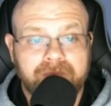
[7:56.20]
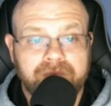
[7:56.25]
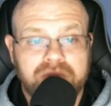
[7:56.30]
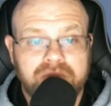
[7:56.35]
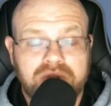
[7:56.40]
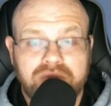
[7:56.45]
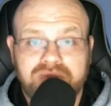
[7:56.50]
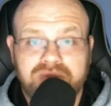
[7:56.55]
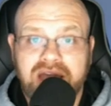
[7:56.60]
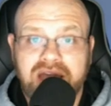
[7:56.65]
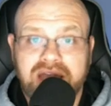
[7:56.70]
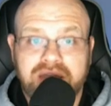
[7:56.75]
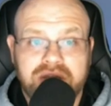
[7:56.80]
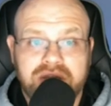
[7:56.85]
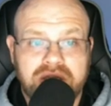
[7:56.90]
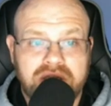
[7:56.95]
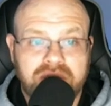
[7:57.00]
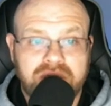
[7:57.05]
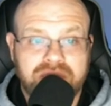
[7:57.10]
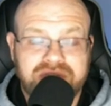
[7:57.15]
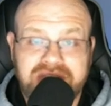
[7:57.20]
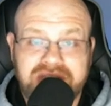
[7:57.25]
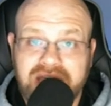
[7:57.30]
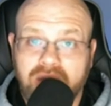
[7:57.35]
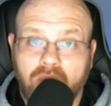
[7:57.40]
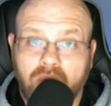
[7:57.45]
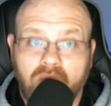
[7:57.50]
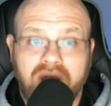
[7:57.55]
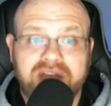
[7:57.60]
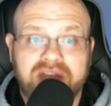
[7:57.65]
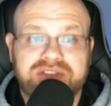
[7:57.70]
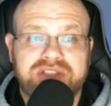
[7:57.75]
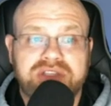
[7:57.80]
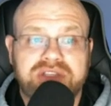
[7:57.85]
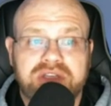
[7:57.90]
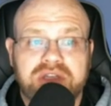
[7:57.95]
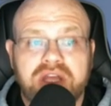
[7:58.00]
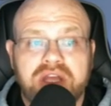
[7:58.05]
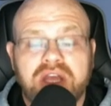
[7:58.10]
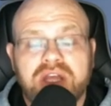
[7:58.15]
you've got, you know, Seattle,
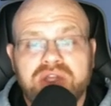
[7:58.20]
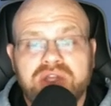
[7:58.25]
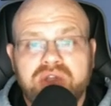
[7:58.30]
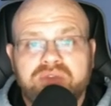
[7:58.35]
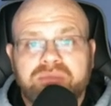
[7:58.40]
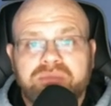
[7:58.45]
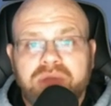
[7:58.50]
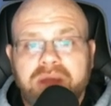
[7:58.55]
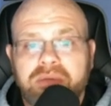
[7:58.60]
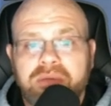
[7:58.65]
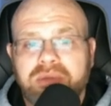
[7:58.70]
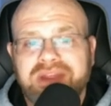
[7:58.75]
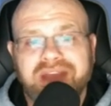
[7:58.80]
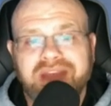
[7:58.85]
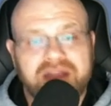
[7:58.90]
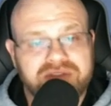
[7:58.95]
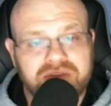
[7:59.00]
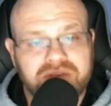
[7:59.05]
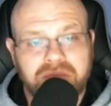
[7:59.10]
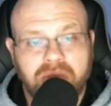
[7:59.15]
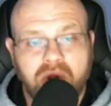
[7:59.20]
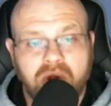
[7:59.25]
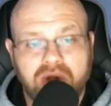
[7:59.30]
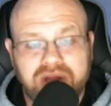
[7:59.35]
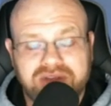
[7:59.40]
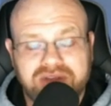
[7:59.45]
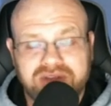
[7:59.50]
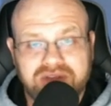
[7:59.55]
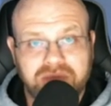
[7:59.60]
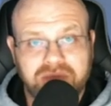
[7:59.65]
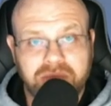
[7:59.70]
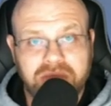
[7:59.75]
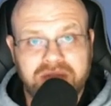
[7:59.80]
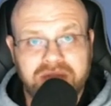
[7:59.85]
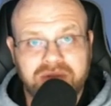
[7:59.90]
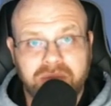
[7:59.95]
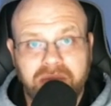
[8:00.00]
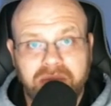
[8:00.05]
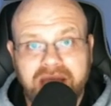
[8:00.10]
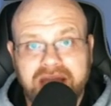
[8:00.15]
Washington. You've probably got some markets in
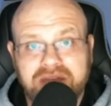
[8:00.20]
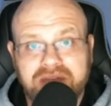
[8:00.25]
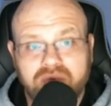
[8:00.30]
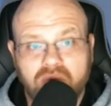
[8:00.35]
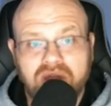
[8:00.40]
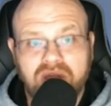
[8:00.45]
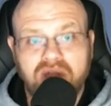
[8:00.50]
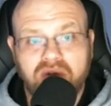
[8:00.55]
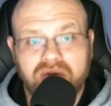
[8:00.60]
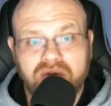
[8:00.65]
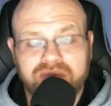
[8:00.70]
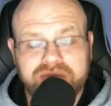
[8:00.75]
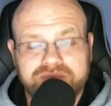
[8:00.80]
the Pac-12